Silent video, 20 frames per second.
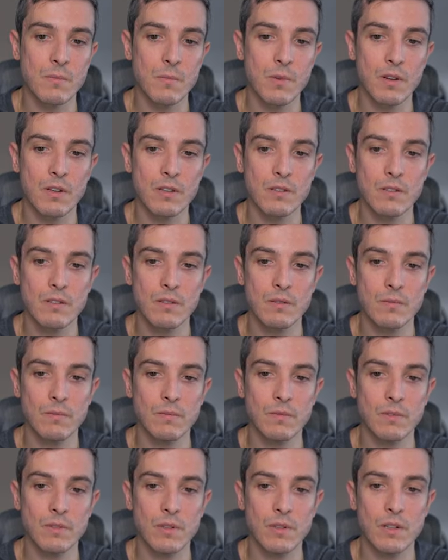month,
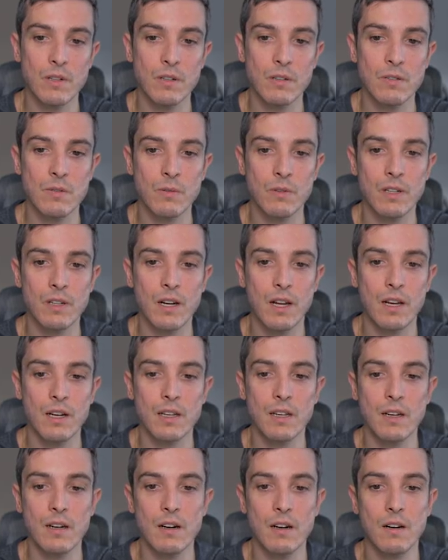$329
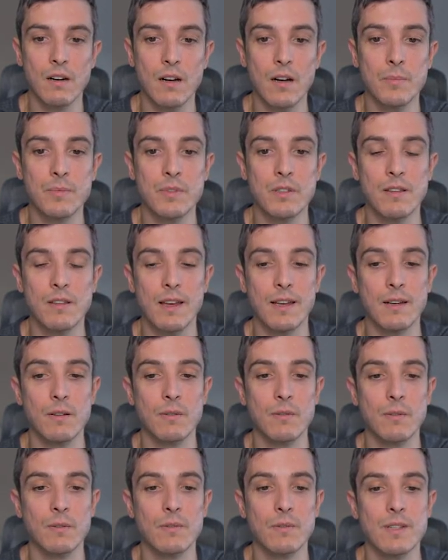a year, up to like,
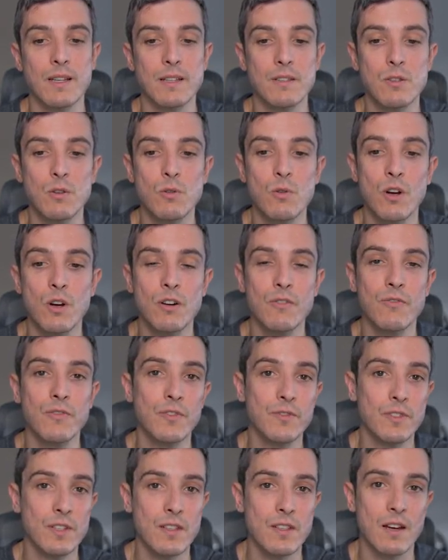what was that,
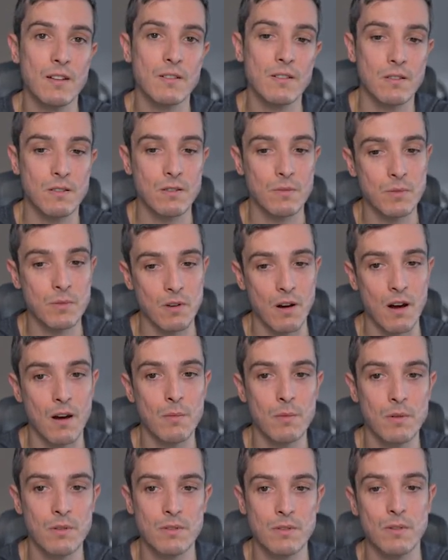250,000
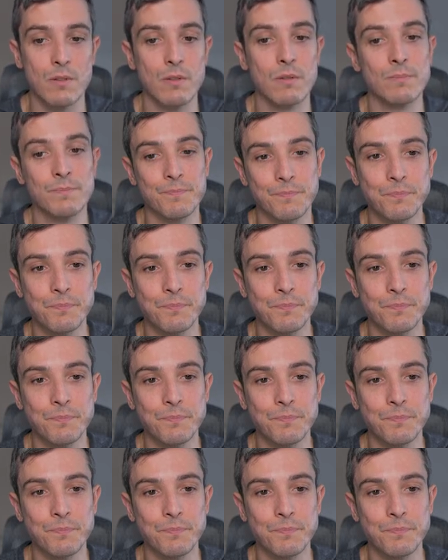subscribers? So